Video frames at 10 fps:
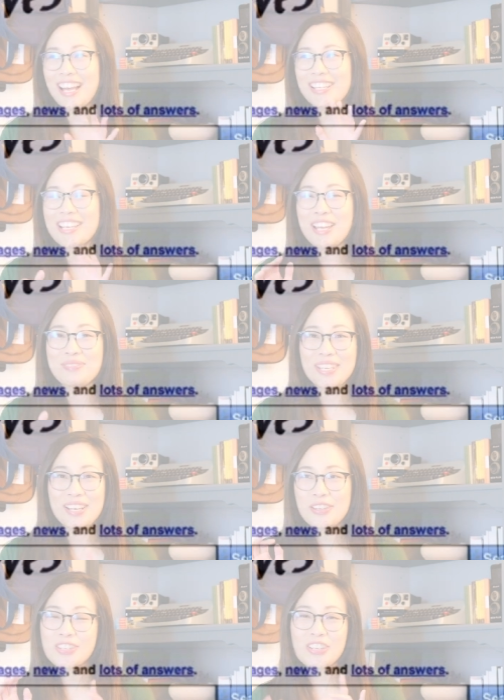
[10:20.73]
I typed
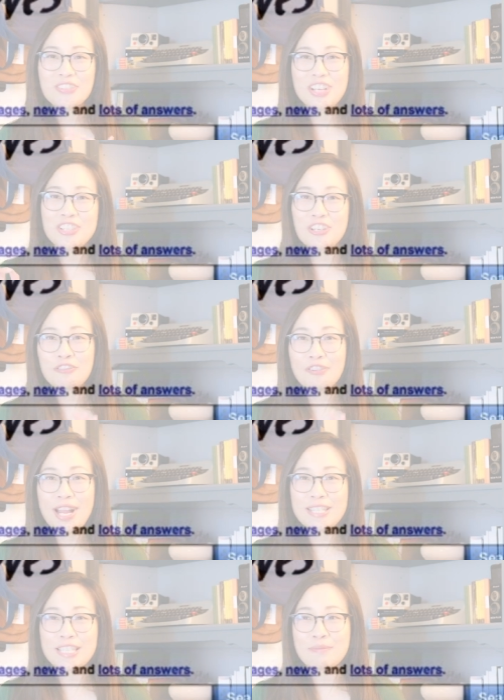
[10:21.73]
up Sir Richard
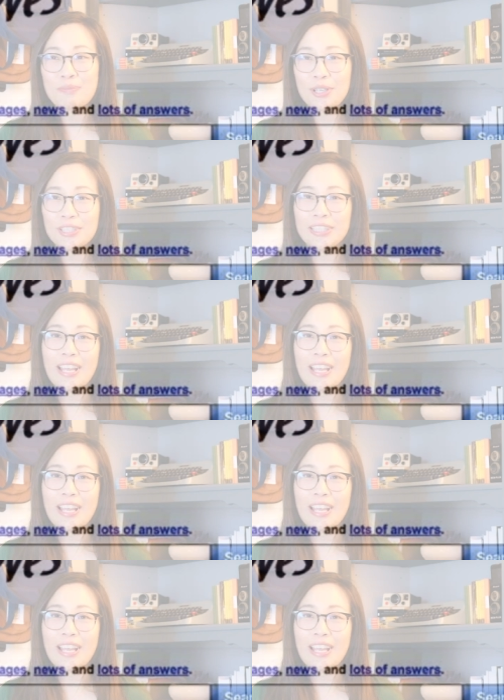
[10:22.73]
Francis Burton.